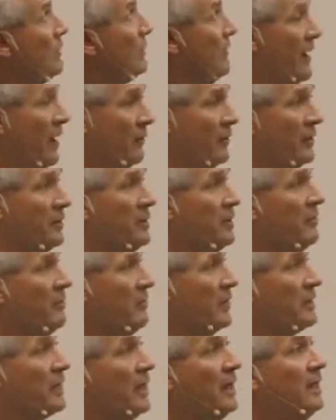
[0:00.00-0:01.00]
Now,
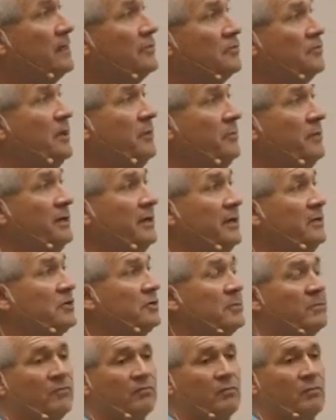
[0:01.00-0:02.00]
the concept
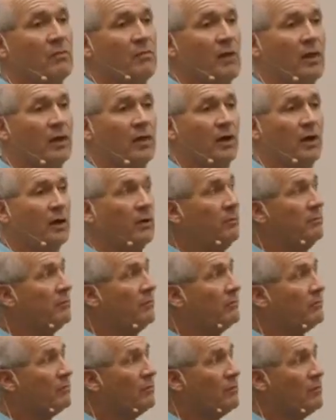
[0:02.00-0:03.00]
is
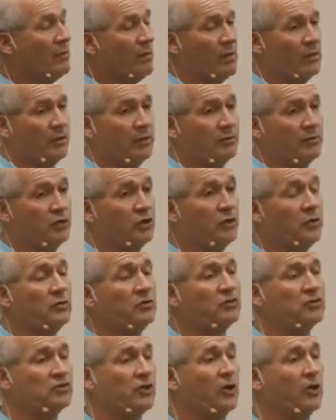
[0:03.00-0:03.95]
use